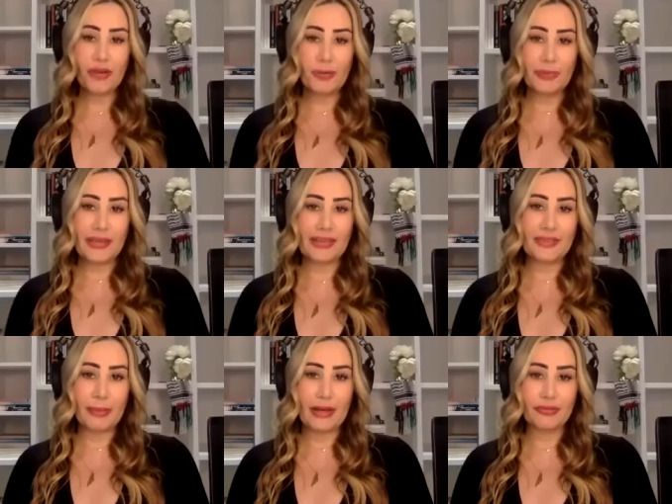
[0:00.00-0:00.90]
are upset
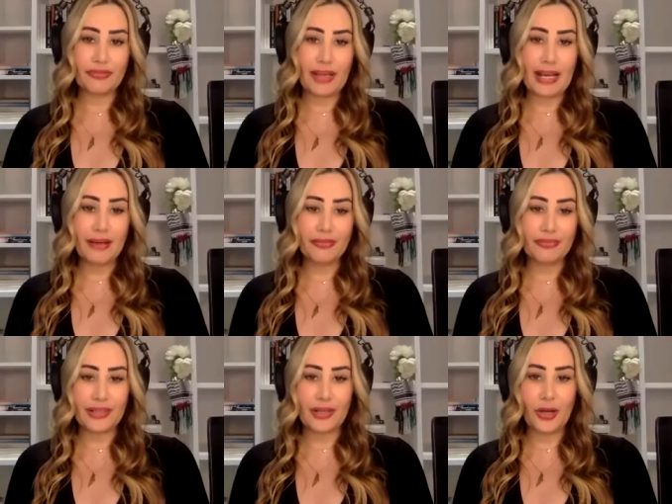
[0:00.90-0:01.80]
about falafel
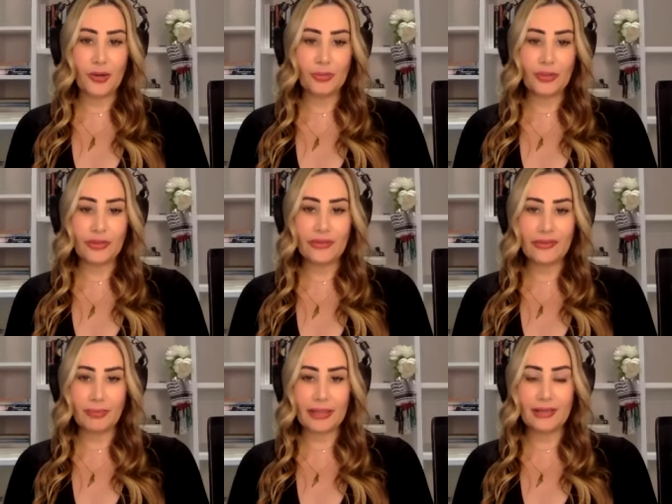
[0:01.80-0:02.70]
and
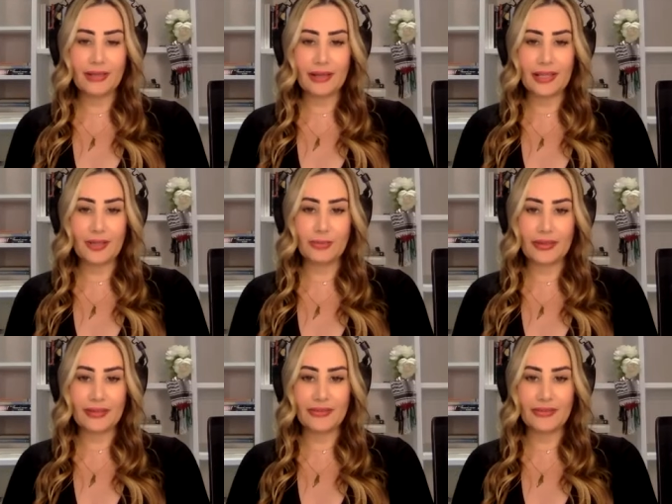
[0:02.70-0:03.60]
hummus being claimed
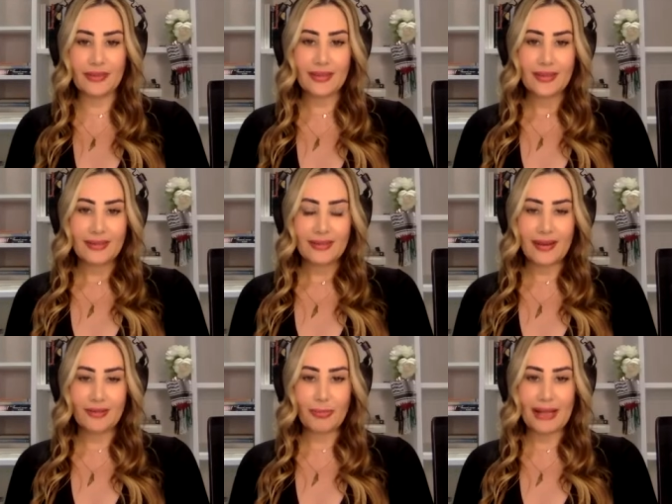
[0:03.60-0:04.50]
as
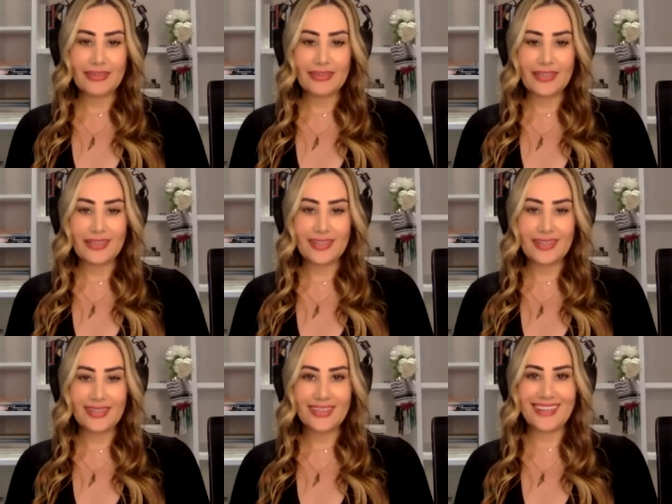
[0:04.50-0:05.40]
non-Palestinian. That's part of